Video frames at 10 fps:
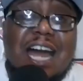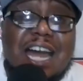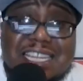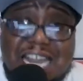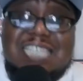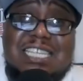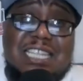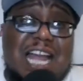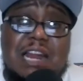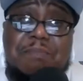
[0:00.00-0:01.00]
That's a
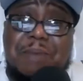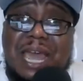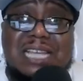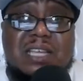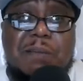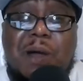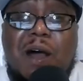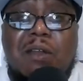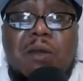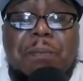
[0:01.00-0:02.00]
lot of
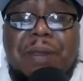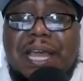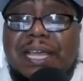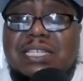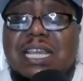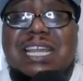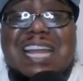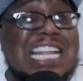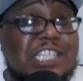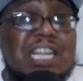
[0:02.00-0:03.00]
basketball on players.
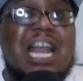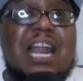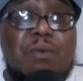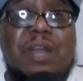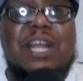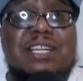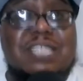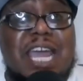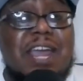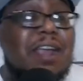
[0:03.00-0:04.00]
That's a lot of wear and
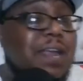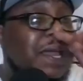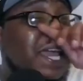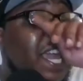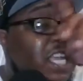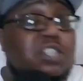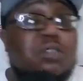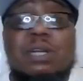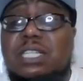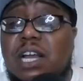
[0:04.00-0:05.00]
tear.
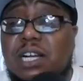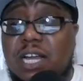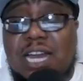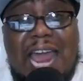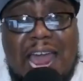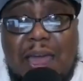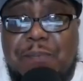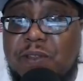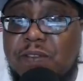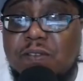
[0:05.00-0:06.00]
Injuries are going to
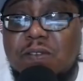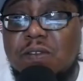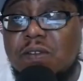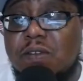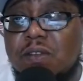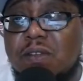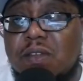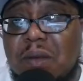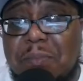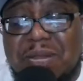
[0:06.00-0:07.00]
happen.
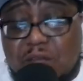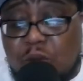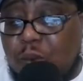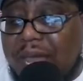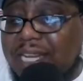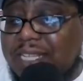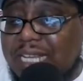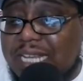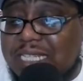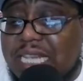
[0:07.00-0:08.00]
But the way that
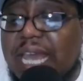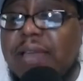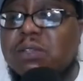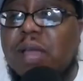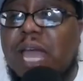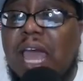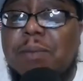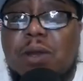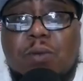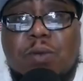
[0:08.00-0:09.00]
these teams were
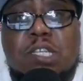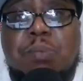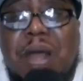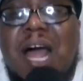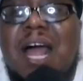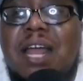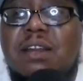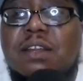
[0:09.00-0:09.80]
able to respond